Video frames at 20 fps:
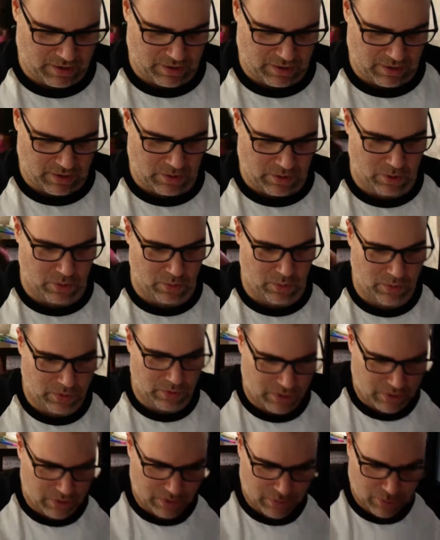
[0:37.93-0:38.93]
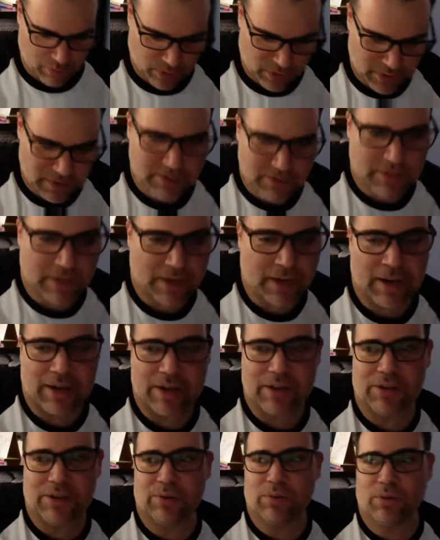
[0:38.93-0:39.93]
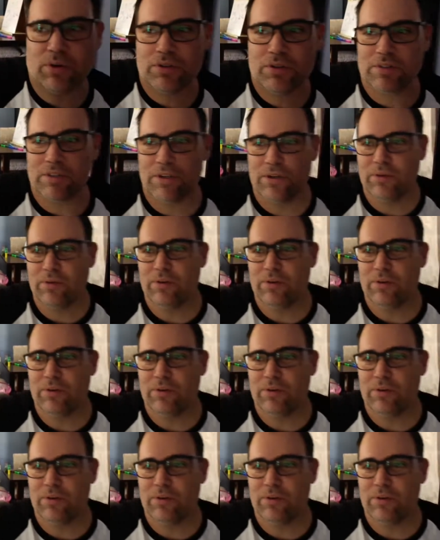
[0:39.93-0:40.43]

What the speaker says: Who would want to say hi to you also.